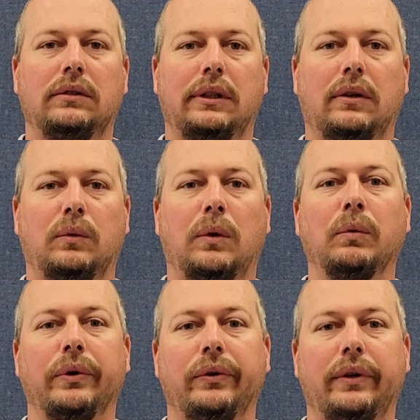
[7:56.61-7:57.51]
what
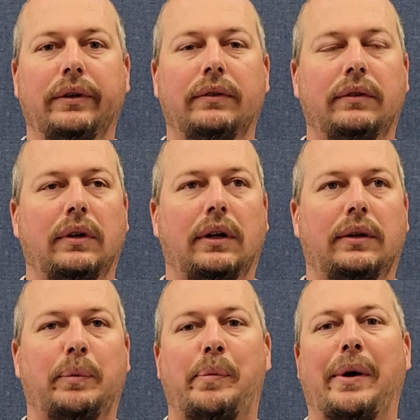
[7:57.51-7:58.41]
we're doing
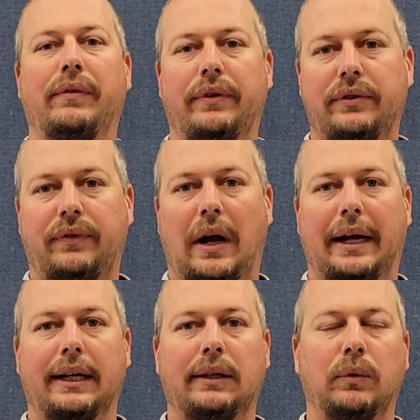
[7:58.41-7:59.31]
to prepare for this Friday,